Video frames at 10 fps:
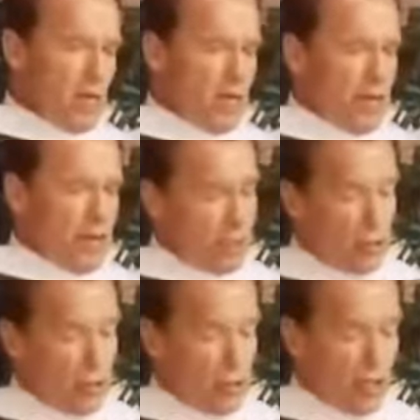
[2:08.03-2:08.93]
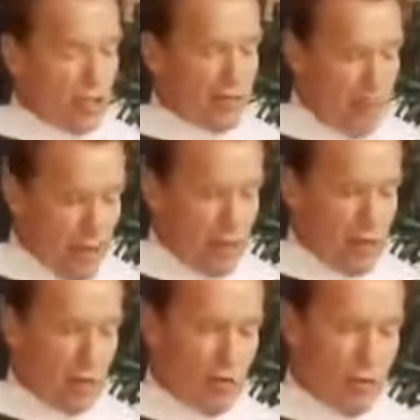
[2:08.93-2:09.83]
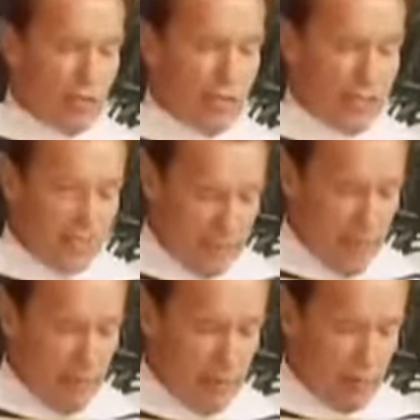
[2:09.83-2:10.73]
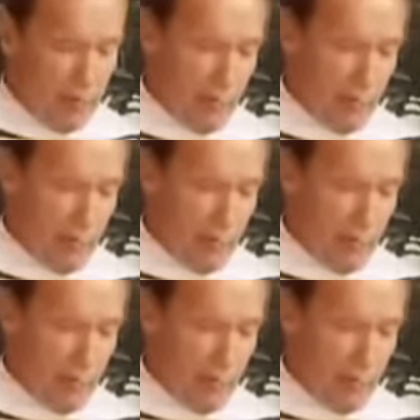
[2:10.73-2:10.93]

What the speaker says: And I must also say thank you to President Sample